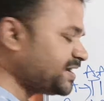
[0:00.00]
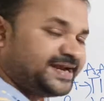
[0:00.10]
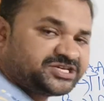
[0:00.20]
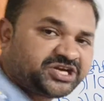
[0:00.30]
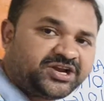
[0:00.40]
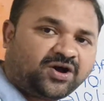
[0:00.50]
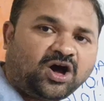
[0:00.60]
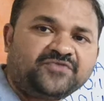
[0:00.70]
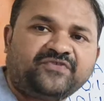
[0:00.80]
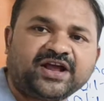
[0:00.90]
addition
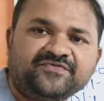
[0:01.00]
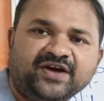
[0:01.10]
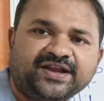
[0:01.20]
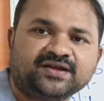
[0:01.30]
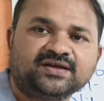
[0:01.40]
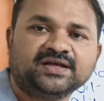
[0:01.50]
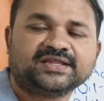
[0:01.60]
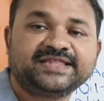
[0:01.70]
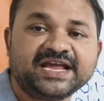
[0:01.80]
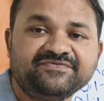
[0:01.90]
on 1-1,
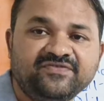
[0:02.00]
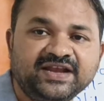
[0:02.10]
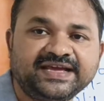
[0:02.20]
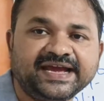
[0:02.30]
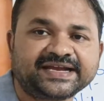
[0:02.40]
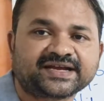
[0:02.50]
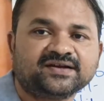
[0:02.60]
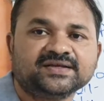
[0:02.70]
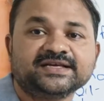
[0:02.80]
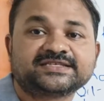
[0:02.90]
then we will
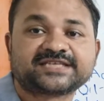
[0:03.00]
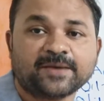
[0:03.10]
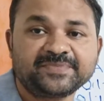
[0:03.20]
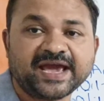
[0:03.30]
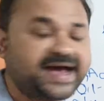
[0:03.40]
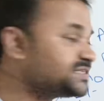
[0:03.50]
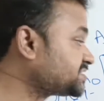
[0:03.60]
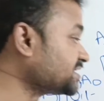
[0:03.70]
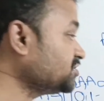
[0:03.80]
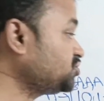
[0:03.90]
get sum
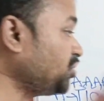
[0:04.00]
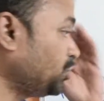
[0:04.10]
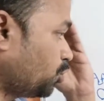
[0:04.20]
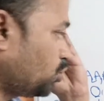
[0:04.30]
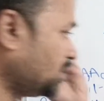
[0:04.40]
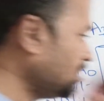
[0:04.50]
as 0.